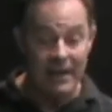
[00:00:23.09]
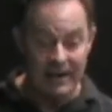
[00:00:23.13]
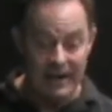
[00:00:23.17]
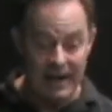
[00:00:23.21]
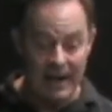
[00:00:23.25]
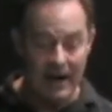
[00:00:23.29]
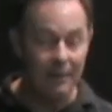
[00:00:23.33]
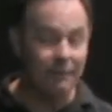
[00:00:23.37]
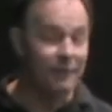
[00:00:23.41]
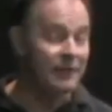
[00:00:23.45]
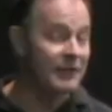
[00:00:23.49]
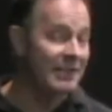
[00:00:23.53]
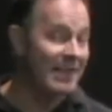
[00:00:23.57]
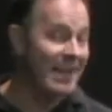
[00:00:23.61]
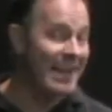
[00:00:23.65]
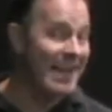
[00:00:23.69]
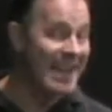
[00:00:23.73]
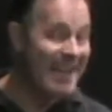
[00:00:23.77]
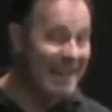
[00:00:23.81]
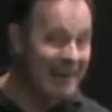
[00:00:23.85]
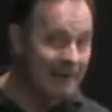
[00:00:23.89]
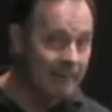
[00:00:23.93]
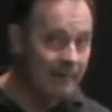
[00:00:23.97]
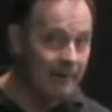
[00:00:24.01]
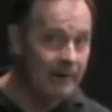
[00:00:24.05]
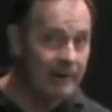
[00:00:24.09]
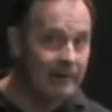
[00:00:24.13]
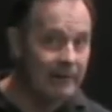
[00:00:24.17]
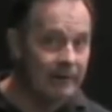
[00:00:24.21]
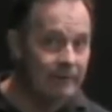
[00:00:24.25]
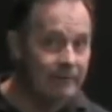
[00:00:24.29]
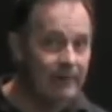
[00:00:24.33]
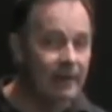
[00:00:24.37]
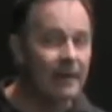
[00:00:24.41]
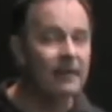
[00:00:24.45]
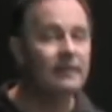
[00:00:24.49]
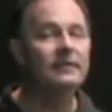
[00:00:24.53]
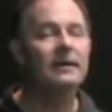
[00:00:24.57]
Now, if it's a hammering
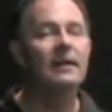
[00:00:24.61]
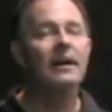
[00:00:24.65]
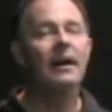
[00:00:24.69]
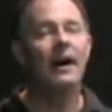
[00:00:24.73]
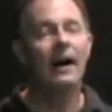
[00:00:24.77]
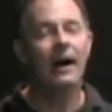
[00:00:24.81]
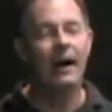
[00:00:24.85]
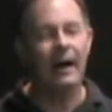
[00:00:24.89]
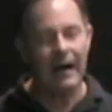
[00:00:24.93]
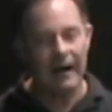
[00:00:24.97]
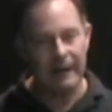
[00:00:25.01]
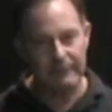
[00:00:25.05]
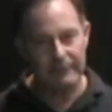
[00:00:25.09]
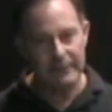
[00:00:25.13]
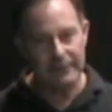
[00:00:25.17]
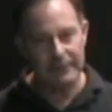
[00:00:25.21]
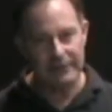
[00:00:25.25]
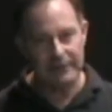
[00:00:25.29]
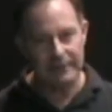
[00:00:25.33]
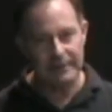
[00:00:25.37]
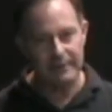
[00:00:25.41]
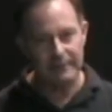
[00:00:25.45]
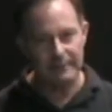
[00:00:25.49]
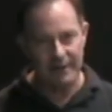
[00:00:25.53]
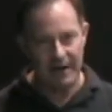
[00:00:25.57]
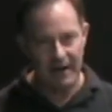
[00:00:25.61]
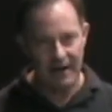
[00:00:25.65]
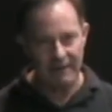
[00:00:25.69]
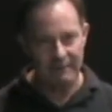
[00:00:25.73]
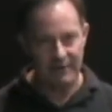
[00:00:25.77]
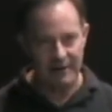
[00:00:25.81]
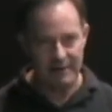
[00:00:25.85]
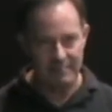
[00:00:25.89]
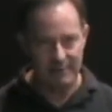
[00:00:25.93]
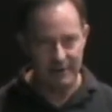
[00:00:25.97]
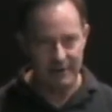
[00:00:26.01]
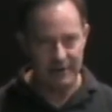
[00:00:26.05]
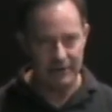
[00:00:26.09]
device, obviously you've got
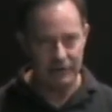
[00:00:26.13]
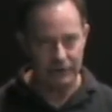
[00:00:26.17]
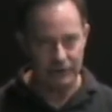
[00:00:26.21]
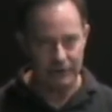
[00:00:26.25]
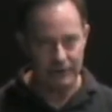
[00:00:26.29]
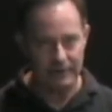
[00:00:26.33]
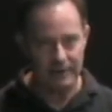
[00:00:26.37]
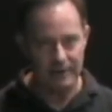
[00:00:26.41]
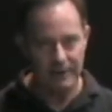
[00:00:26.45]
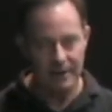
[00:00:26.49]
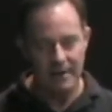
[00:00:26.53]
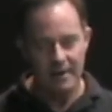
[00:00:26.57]
vibration.